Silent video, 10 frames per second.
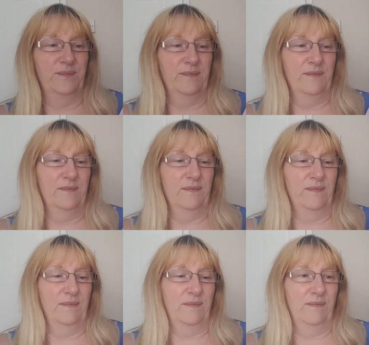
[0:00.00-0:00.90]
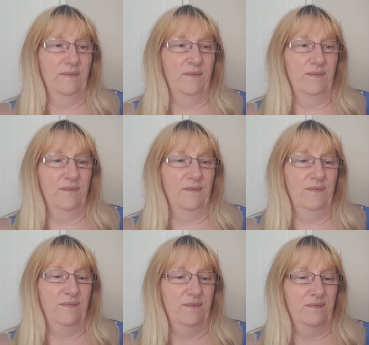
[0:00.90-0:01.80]

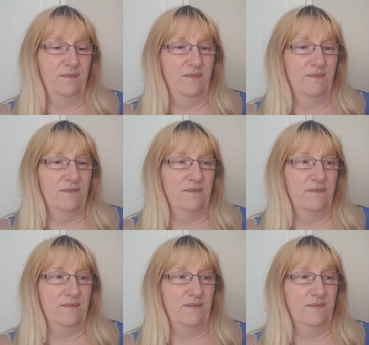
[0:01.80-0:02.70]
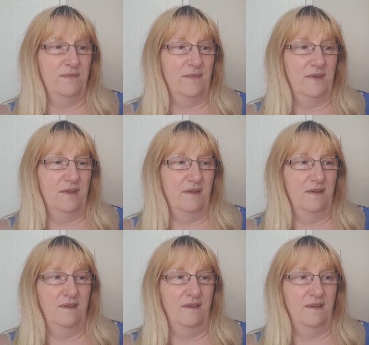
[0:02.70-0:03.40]
(silence)